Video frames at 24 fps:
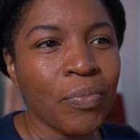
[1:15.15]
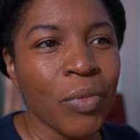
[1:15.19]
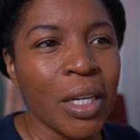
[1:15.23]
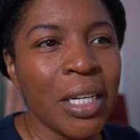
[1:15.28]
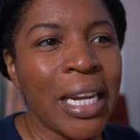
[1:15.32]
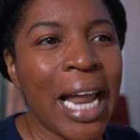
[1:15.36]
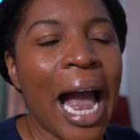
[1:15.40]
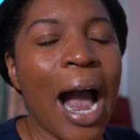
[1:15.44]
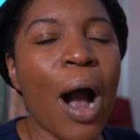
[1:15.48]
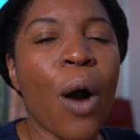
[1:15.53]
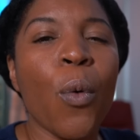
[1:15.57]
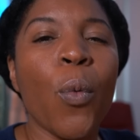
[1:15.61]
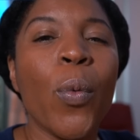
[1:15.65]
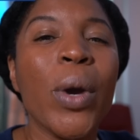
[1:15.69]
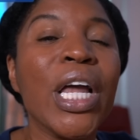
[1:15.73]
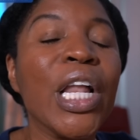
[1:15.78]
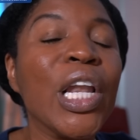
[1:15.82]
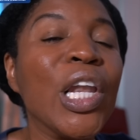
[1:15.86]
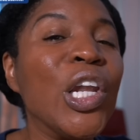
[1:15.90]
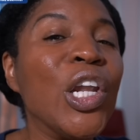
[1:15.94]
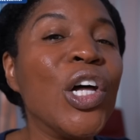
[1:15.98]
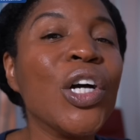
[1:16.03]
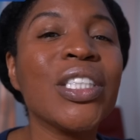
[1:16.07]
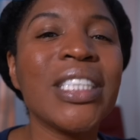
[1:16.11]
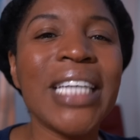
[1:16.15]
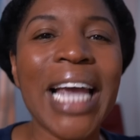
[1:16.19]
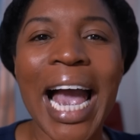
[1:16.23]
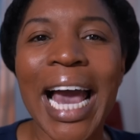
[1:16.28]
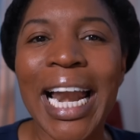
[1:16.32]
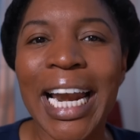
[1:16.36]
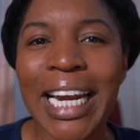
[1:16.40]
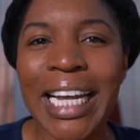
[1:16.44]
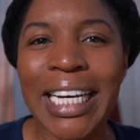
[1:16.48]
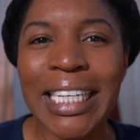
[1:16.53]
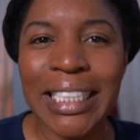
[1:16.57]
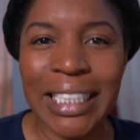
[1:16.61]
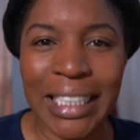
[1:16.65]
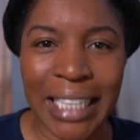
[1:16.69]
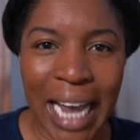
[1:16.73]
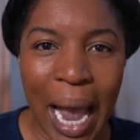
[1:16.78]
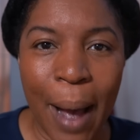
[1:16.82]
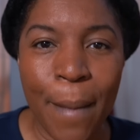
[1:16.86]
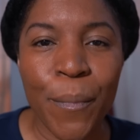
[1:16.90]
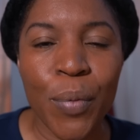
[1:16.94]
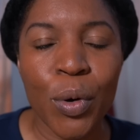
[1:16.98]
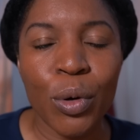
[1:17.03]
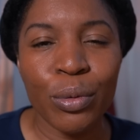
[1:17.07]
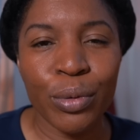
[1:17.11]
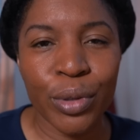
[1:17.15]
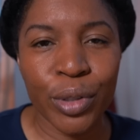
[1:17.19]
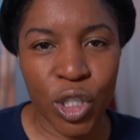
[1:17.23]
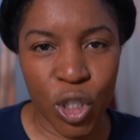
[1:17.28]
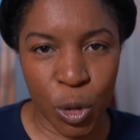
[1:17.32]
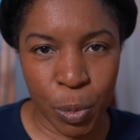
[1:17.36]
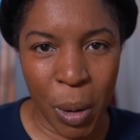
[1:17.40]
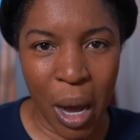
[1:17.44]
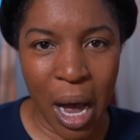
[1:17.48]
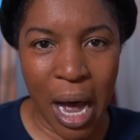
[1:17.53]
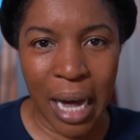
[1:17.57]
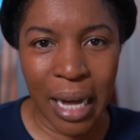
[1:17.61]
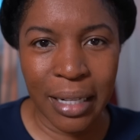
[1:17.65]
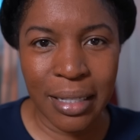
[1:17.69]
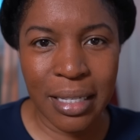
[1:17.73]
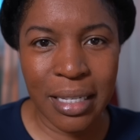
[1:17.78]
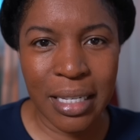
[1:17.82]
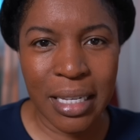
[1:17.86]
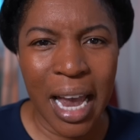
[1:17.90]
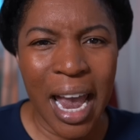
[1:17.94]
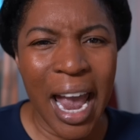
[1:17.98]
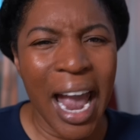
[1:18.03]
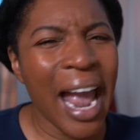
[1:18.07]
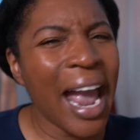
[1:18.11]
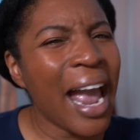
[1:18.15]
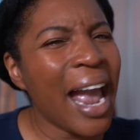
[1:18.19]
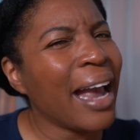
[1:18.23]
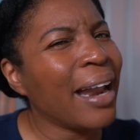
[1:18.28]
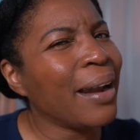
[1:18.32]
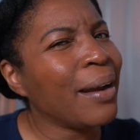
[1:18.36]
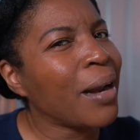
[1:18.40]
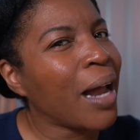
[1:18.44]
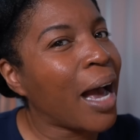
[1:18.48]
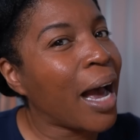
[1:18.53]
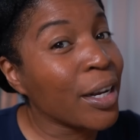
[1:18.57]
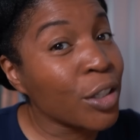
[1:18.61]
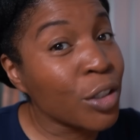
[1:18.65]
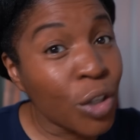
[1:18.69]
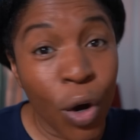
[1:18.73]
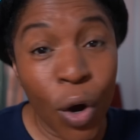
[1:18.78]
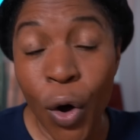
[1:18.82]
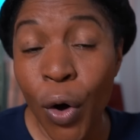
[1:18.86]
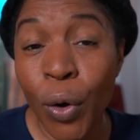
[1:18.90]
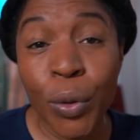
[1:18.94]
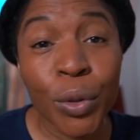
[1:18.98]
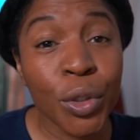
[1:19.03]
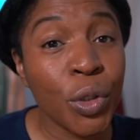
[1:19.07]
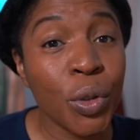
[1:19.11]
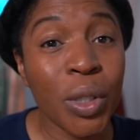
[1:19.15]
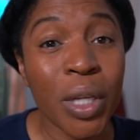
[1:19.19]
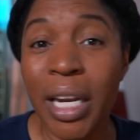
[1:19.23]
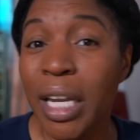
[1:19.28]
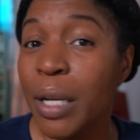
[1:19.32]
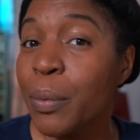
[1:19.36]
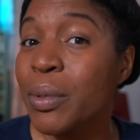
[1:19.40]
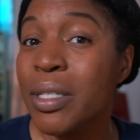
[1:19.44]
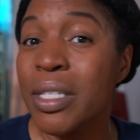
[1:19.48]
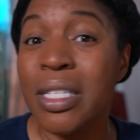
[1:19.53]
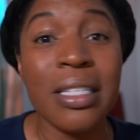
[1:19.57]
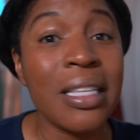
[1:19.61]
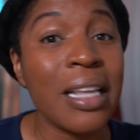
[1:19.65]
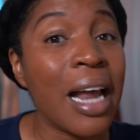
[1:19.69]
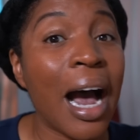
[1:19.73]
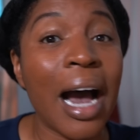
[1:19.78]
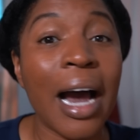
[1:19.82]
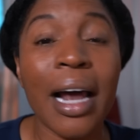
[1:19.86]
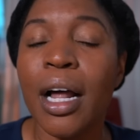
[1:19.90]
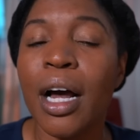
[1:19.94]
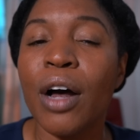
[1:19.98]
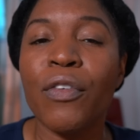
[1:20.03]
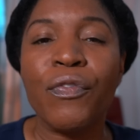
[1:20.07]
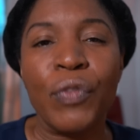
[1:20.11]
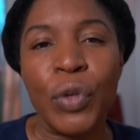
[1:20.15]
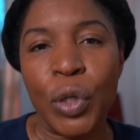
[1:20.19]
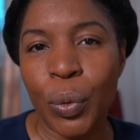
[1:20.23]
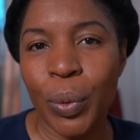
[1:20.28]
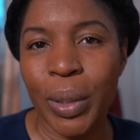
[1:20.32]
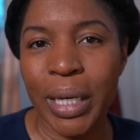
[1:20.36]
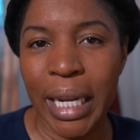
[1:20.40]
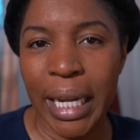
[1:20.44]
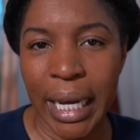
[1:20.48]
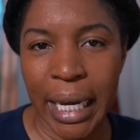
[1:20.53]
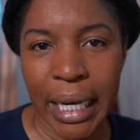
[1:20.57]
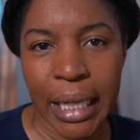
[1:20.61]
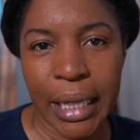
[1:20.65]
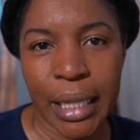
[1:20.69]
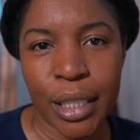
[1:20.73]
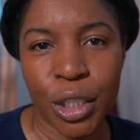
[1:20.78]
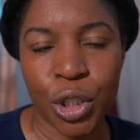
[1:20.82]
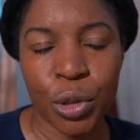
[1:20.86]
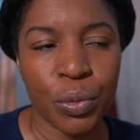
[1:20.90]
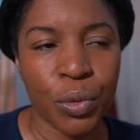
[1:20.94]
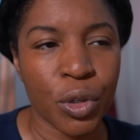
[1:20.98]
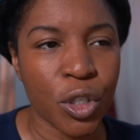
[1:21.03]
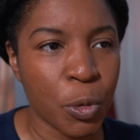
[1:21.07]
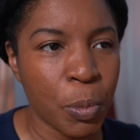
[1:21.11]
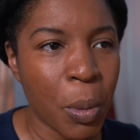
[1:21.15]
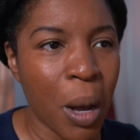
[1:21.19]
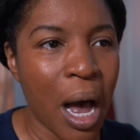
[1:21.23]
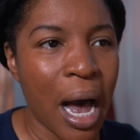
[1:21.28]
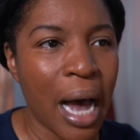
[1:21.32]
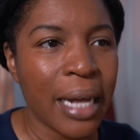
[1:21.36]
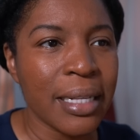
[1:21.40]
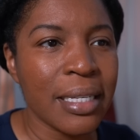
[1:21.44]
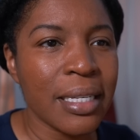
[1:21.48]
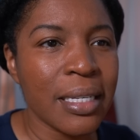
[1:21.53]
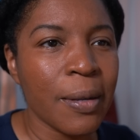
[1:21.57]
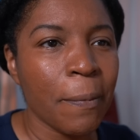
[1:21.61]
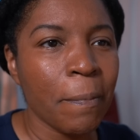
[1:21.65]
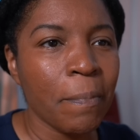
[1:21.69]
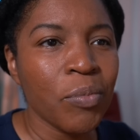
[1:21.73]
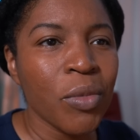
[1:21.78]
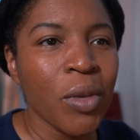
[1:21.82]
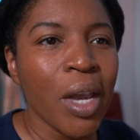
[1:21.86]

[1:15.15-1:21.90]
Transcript: Now, we looked at an example response, and I told you that it was not a fluent English response.